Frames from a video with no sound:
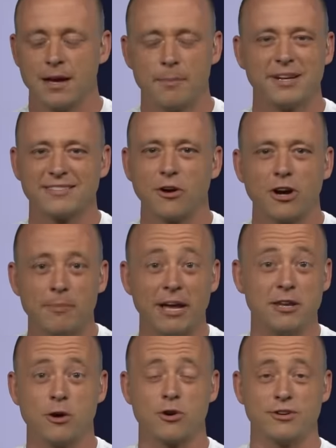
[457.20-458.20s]
I'm going to talk
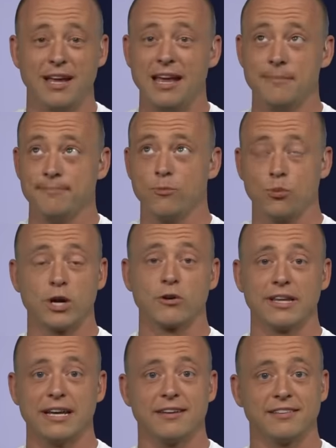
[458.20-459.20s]
about Notre Dame,
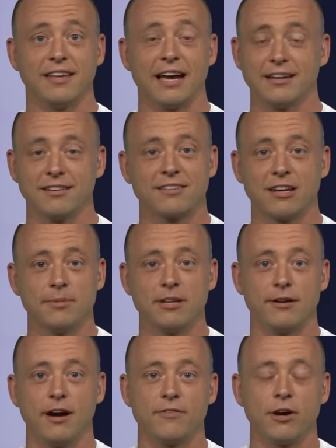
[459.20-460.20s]
weirdly, in a second. It's going to
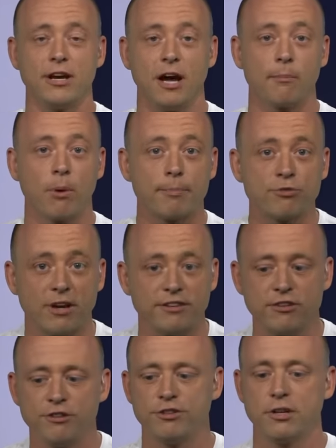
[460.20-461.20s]
be a, a very abrupt
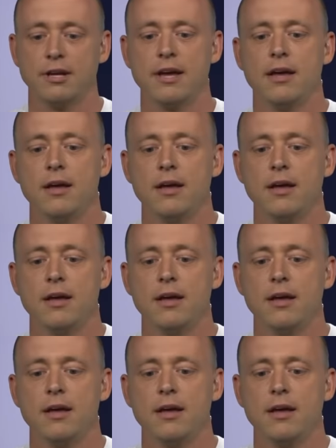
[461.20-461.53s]
transition.